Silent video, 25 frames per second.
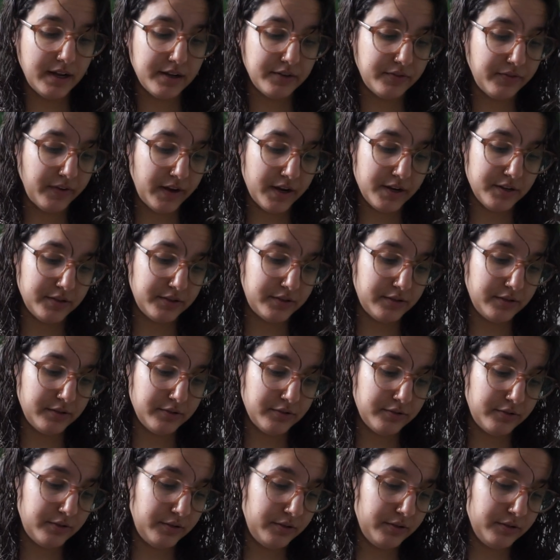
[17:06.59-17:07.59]
advise you
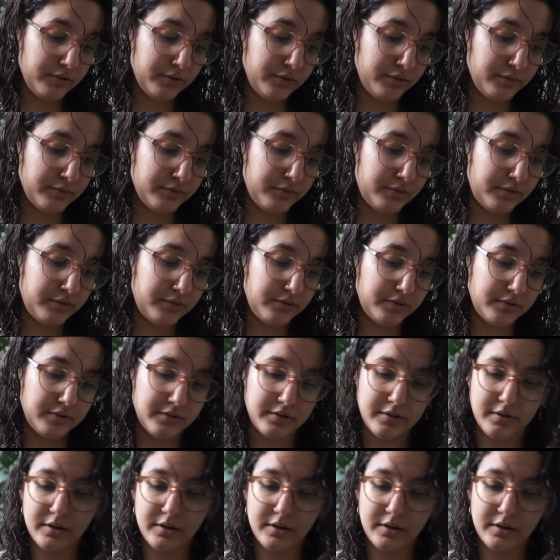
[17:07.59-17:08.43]
to use